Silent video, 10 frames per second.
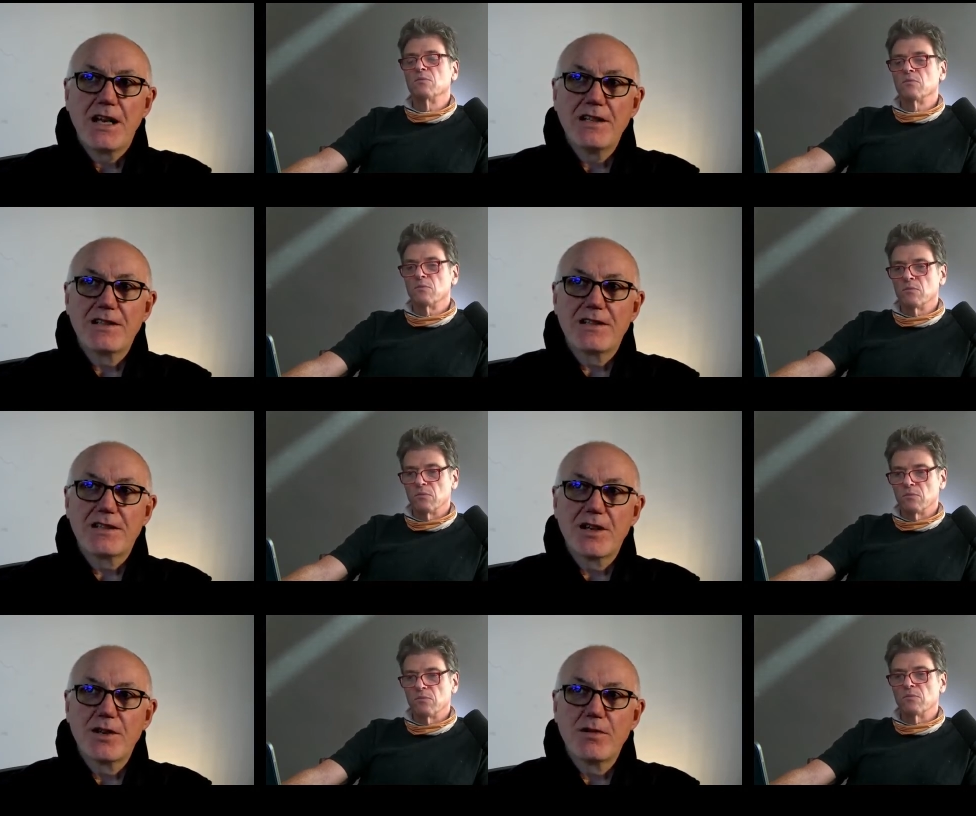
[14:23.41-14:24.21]
Speaker 1: And
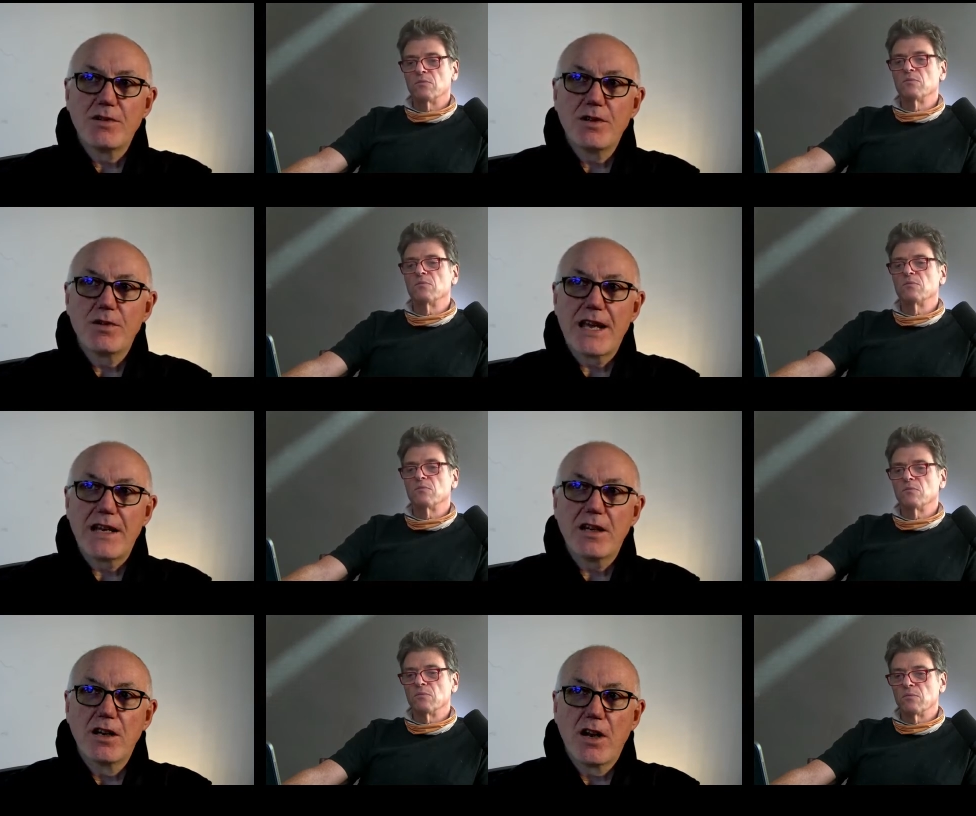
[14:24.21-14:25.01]
so you
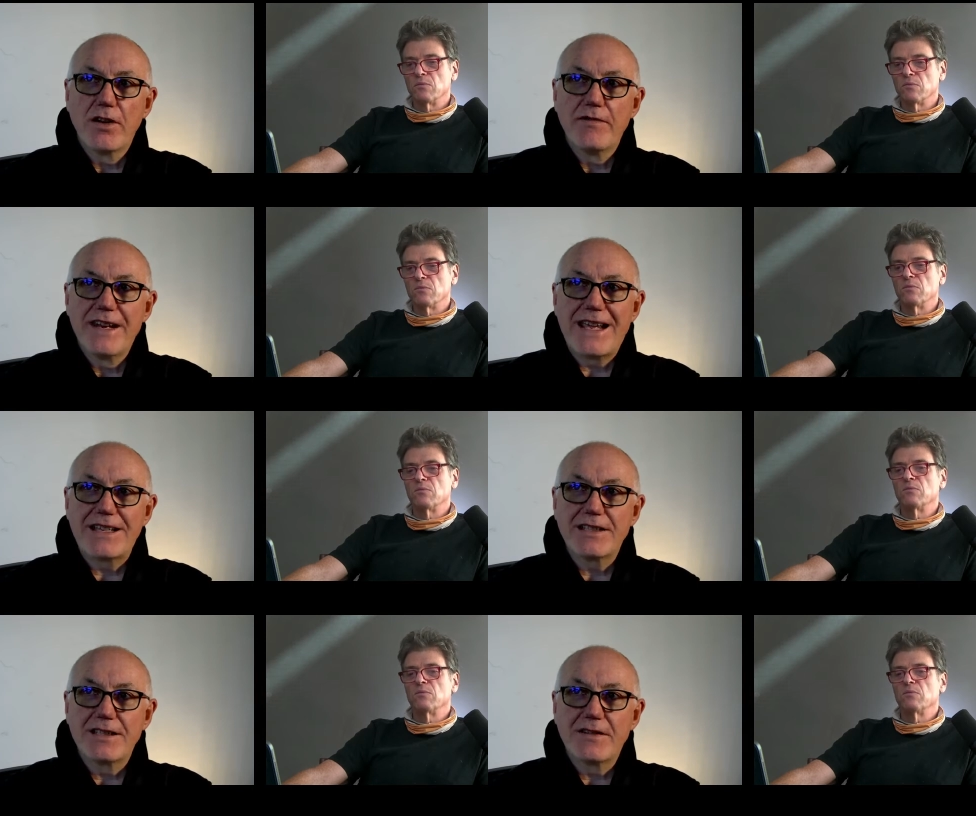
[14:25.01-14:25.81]
get a lot of
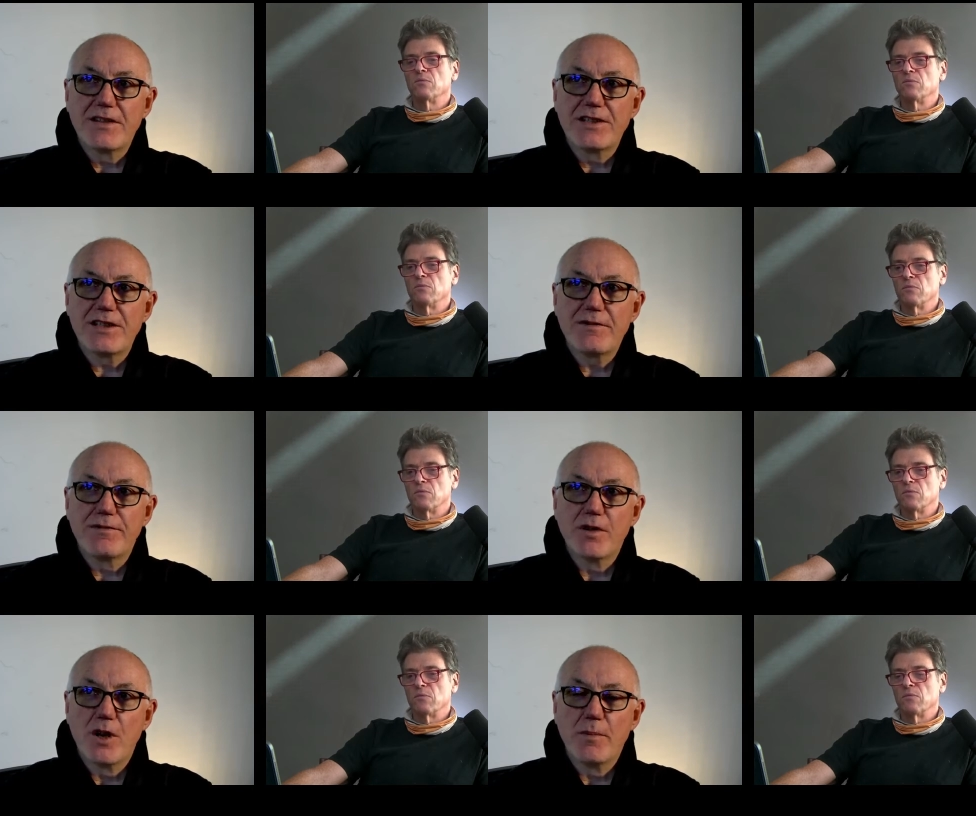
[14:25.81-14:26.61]
negativity
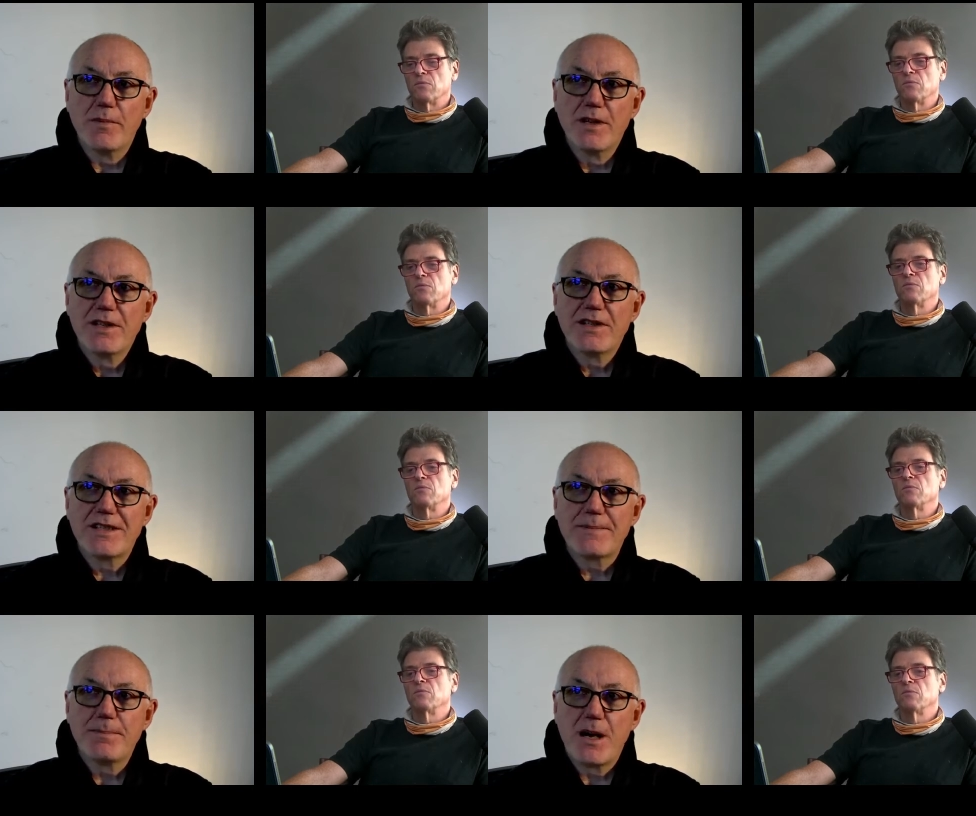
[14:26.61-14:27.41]
from
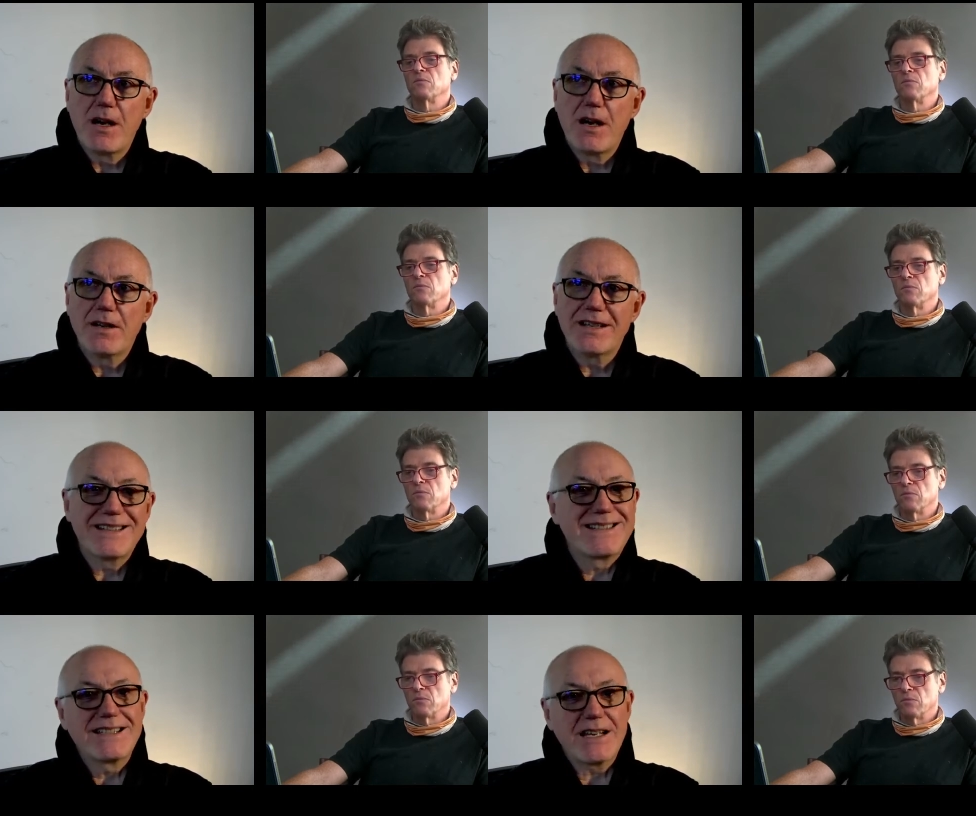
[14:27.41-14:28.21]
smart
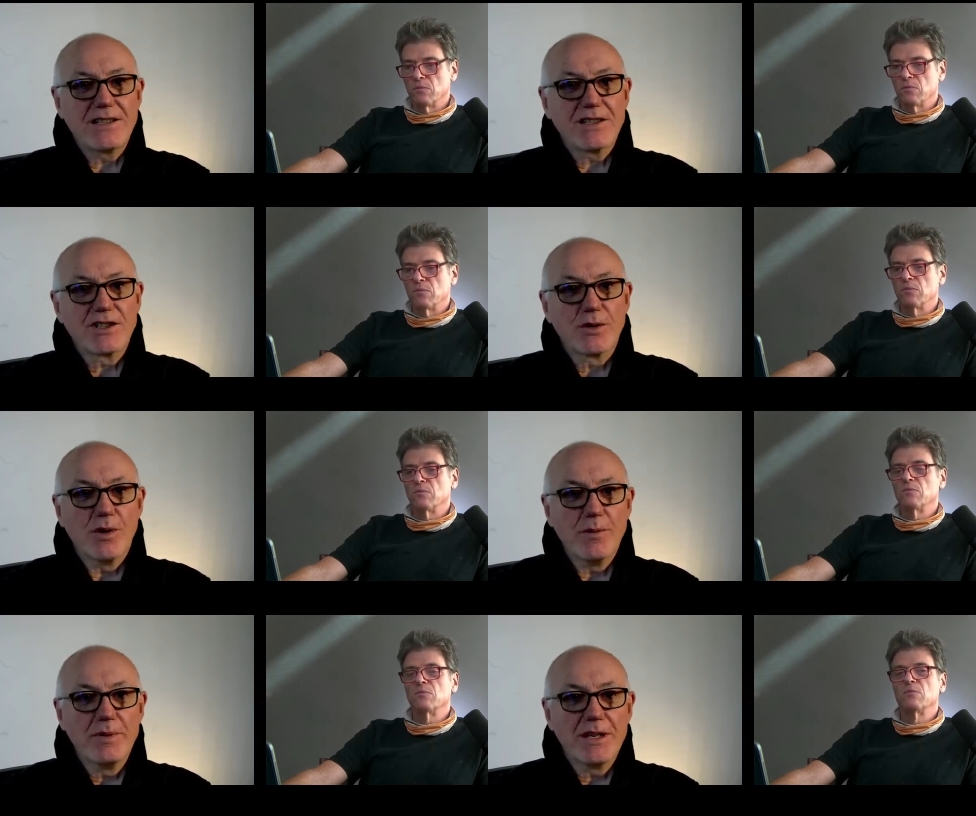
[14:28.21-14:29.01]
status
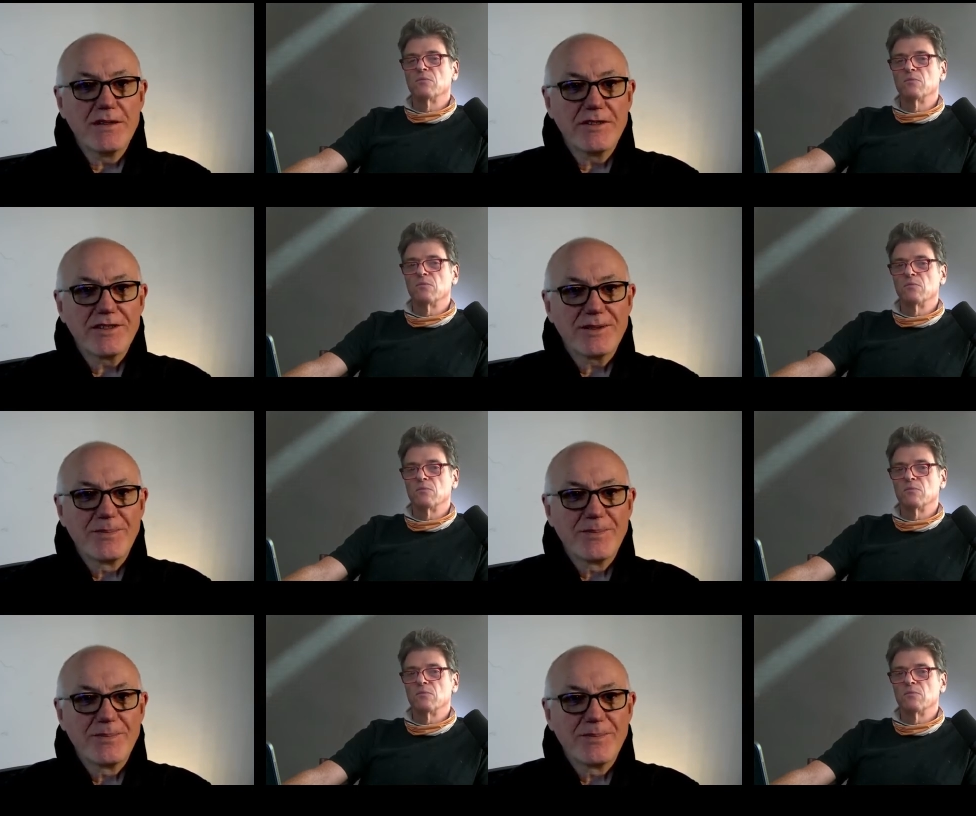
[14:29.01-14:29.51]
quo believers